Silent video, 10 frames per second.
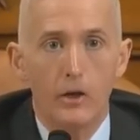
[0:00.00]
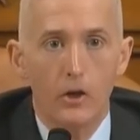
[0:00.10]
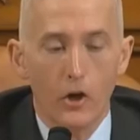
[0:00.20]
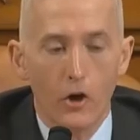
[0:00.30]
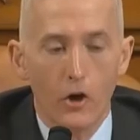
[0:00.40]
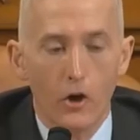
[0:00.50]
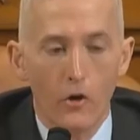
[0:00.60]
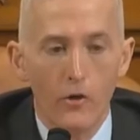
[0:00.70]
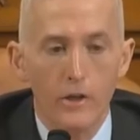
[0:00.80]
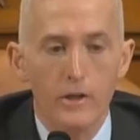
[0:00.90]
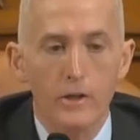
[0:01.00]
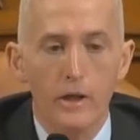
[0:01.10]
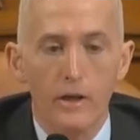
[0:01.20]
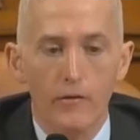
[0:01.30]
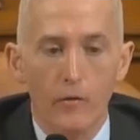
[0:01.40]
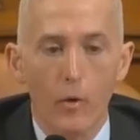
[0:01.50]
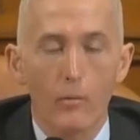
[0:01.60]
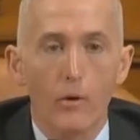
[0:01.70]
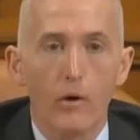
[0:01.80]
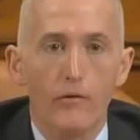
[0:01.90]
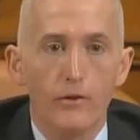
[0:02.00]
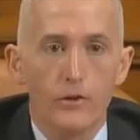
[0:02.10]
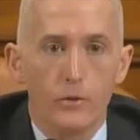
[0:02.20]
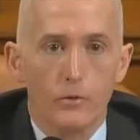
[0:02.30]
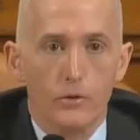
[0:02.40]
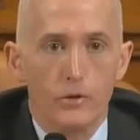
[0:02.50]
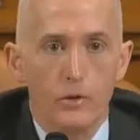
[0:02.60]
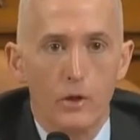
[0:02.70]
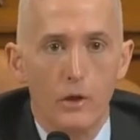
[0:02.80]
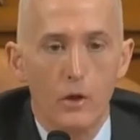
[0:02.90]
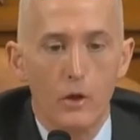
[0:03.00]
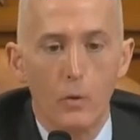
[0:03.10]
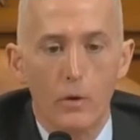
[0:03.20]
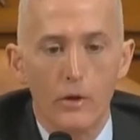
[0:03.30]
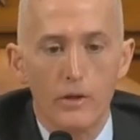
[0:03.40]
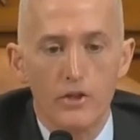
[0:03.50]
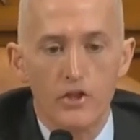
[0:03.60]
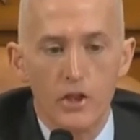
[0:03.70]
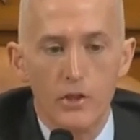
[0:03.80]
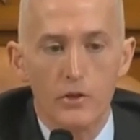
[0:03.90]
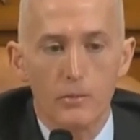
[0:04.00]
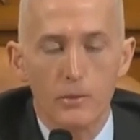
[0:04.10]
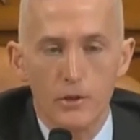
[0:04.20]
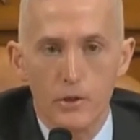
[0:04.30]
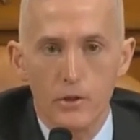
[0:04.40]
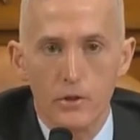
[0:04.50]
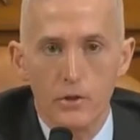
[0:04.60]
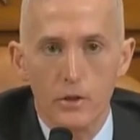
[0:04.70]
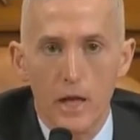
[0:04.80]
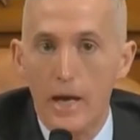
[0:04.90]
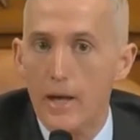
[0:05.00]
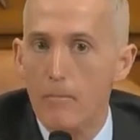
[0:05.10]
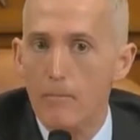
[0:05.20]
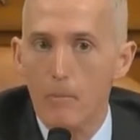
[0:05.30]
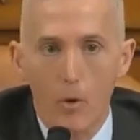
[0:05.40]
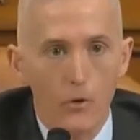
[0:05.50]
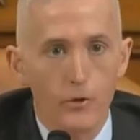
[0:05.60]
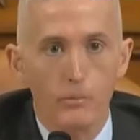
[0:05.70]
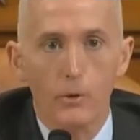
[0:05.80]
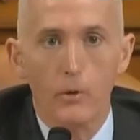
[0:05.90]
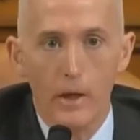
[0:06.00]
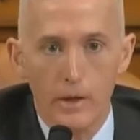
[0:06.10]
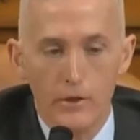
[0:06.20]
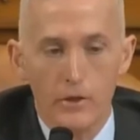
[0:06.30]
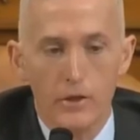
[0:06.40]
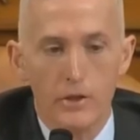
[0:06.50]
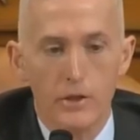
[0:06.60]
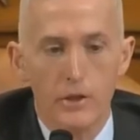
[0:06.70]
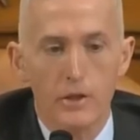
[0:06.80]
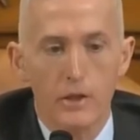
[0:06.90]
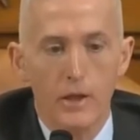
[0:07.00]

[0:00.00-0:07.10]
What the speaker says: current and former officials who were in senior positions at multiple agencies